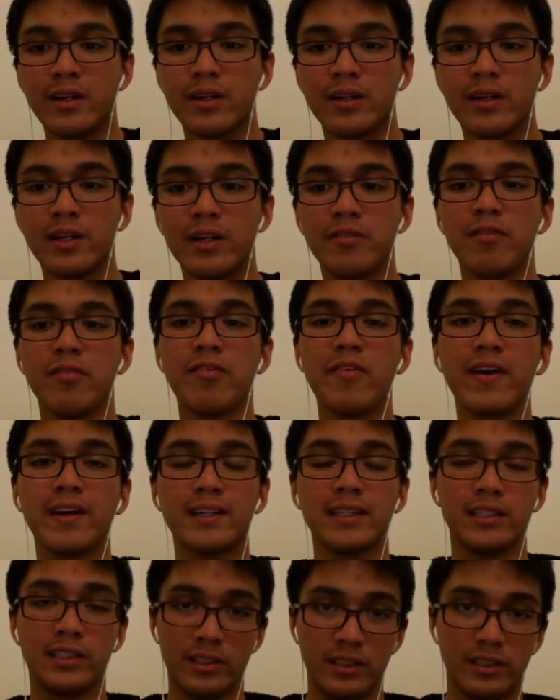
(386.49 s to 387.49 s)
have
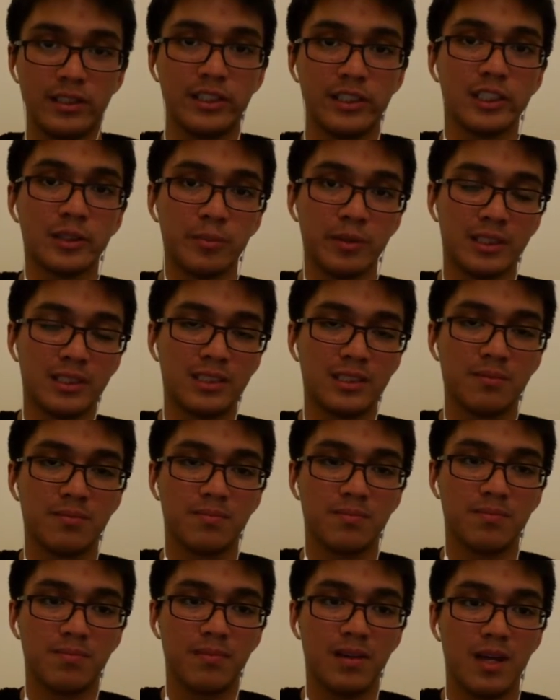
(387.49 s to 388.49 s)
affected the judgments,
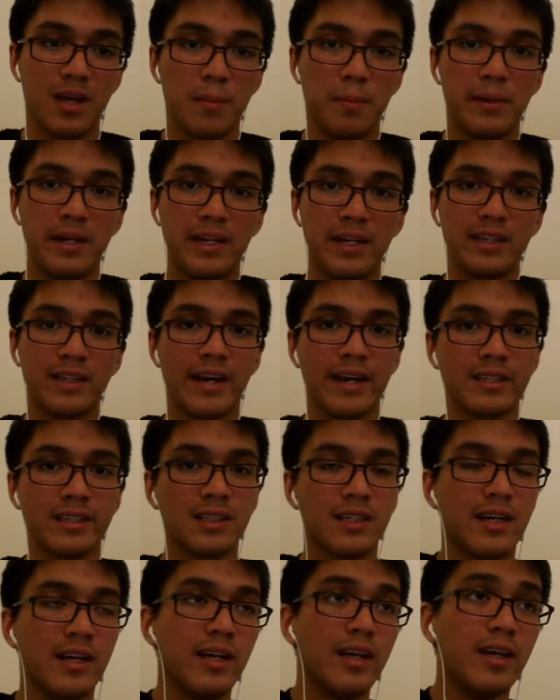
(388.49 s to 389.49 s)
meaning that
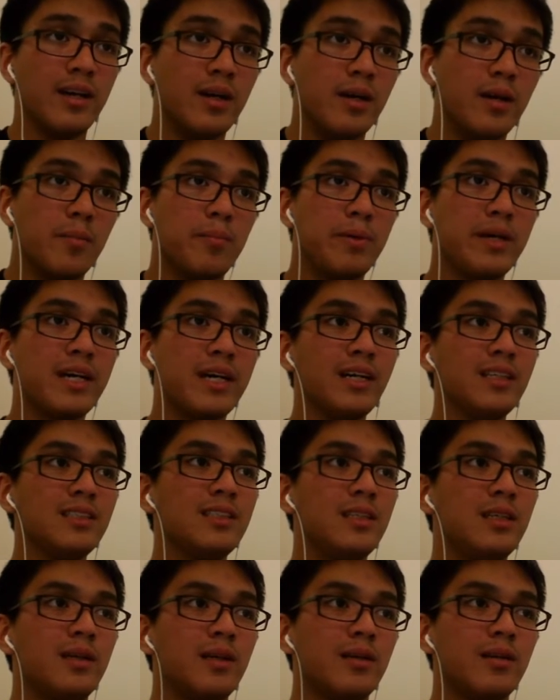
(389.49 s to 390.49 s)
because
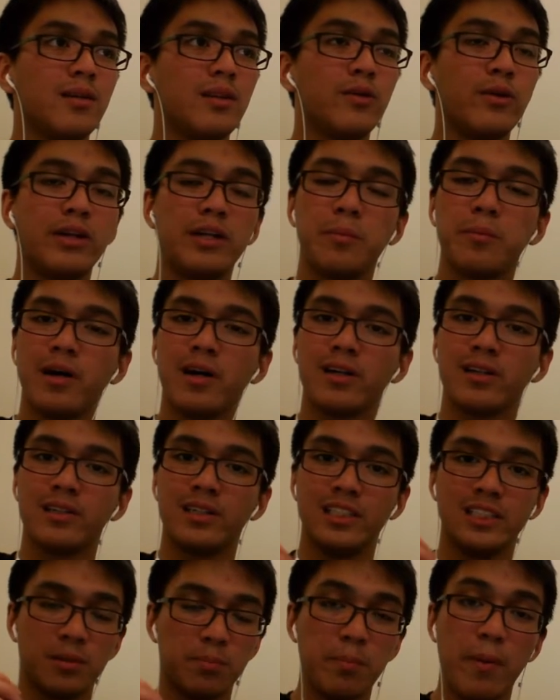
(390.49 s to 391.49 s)
the 3D model is
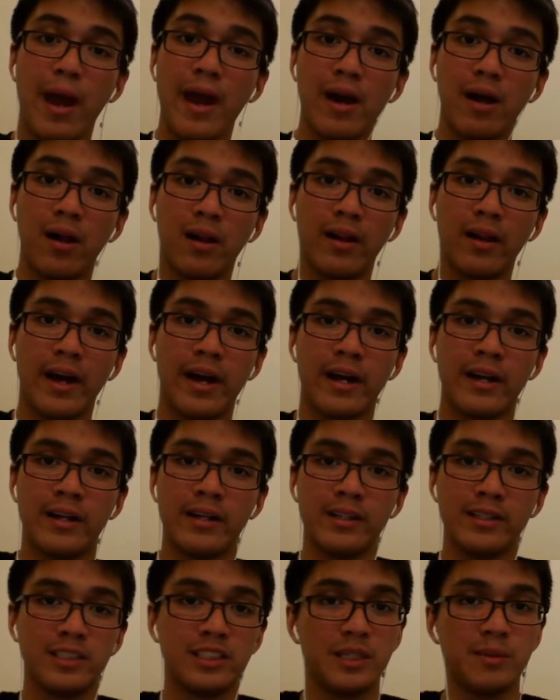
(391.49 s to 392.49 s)
a male and
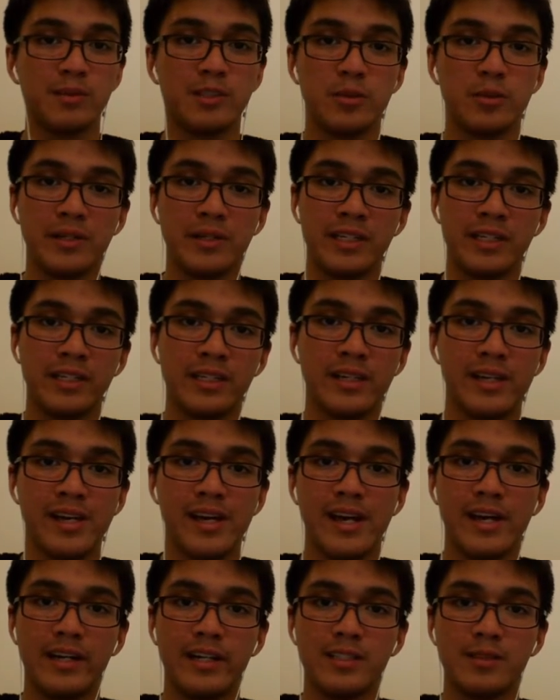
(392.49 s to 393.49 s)
seems to be
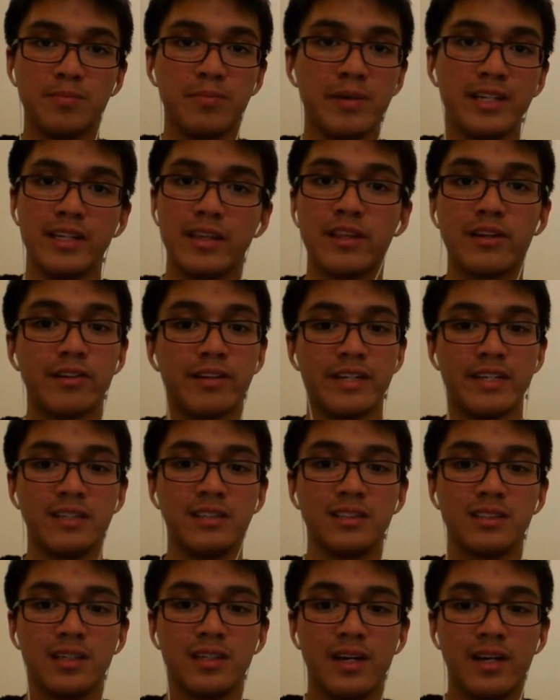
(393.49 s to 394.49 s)
in his mid-30s,
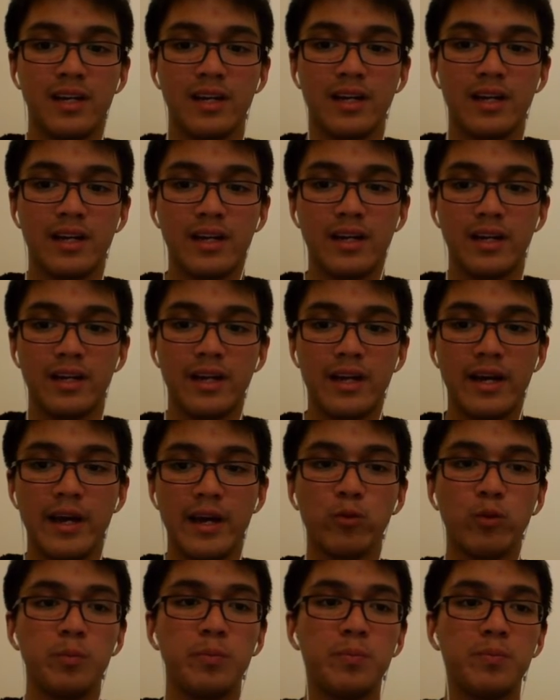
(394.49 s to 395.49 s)
it
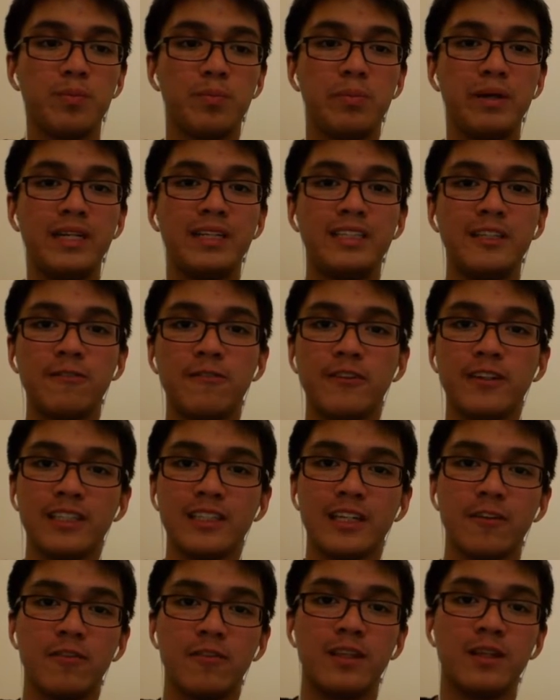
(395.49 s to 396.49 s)
will be different
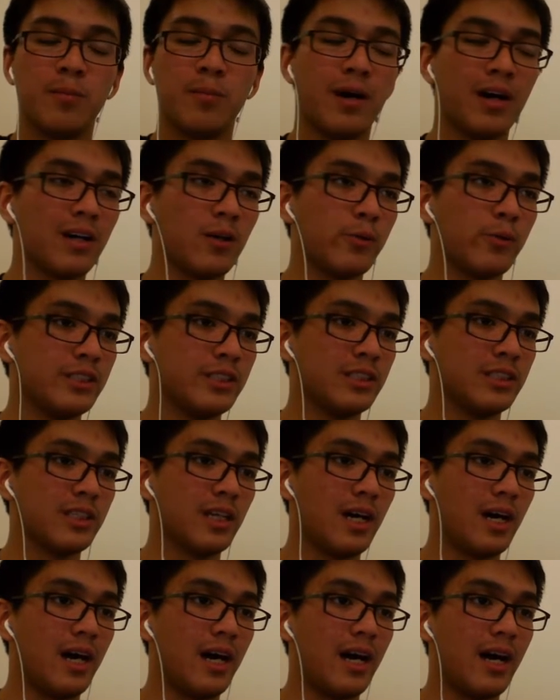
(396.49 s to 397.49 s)
if the model was
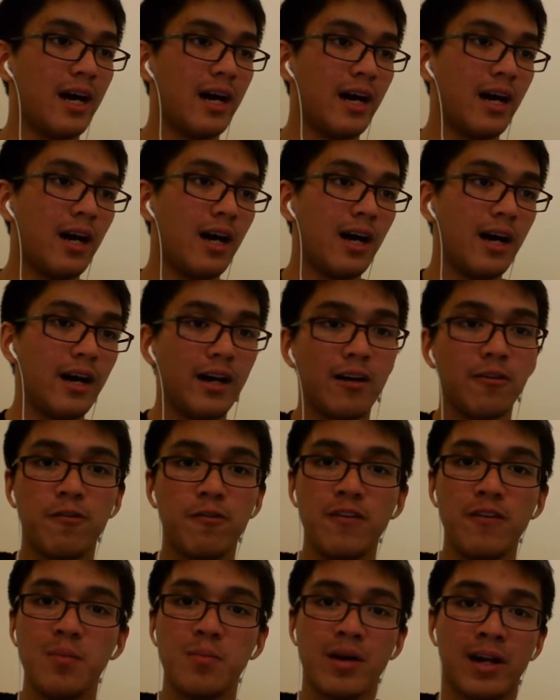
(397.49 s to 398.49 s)
a
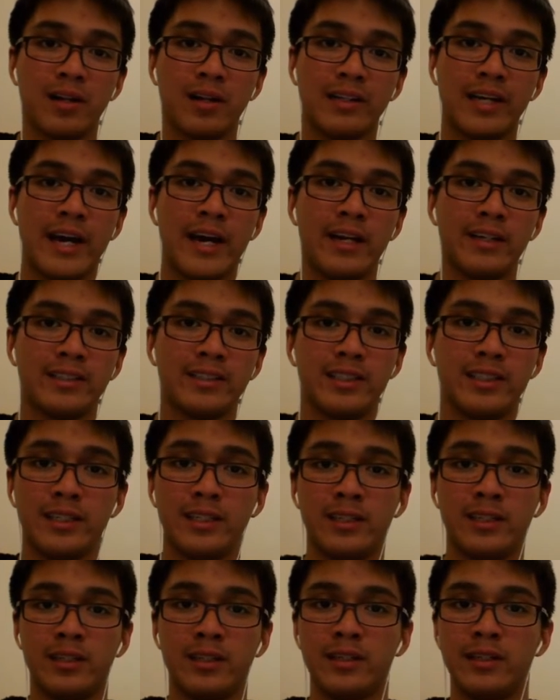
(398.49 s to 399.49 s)
female and
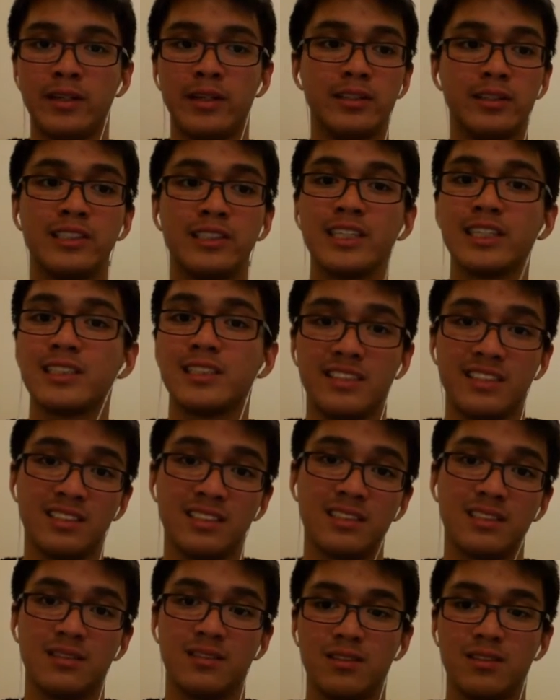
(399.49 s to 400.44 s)
in her 60s.